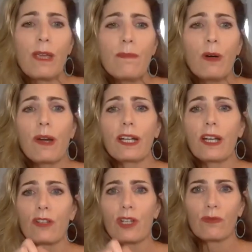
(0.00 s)
people want to
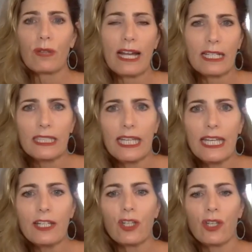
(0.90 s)
go
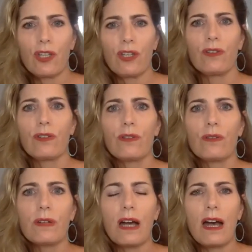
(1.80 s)
directly
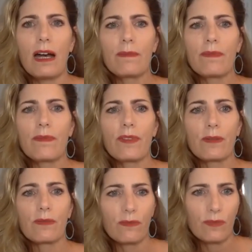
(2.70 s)
to
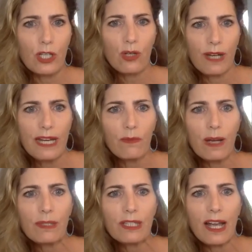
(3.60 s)
the retreat
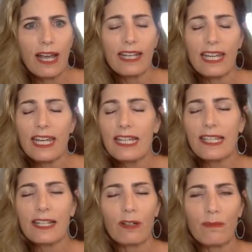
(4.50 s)
website,
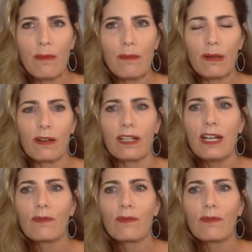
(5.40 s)
easy to remember.